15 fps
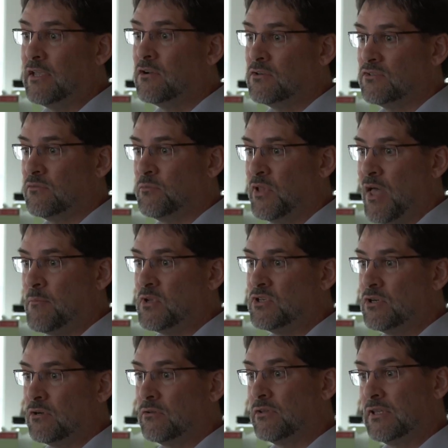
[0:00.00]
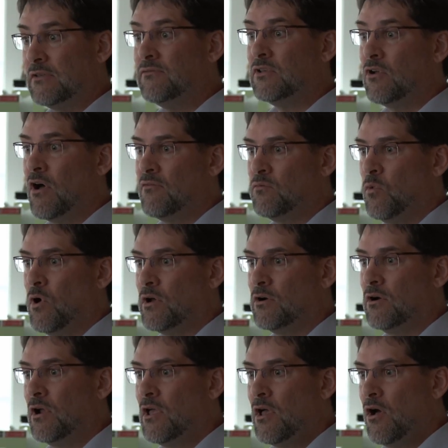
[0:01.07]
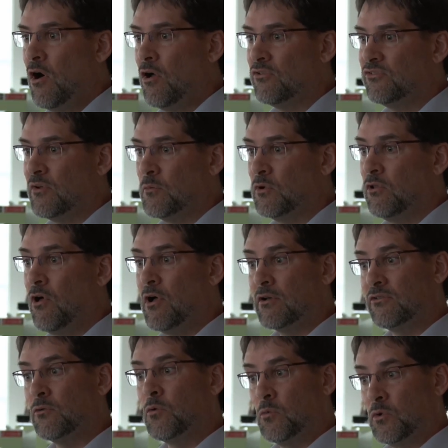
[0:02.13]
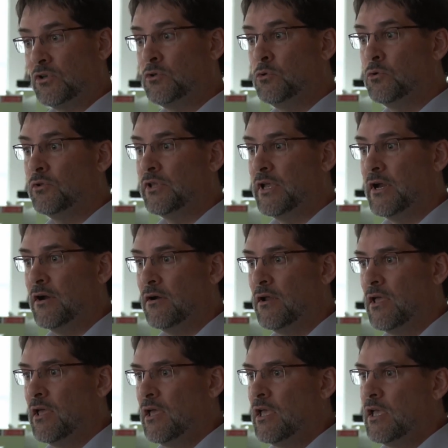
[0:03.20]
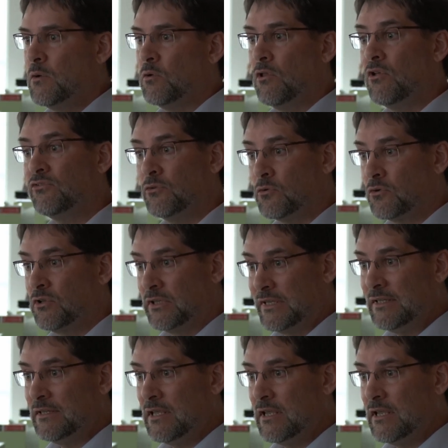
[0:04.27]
acres of plant material giving off water all summer long, so it will cool the air. It will also clean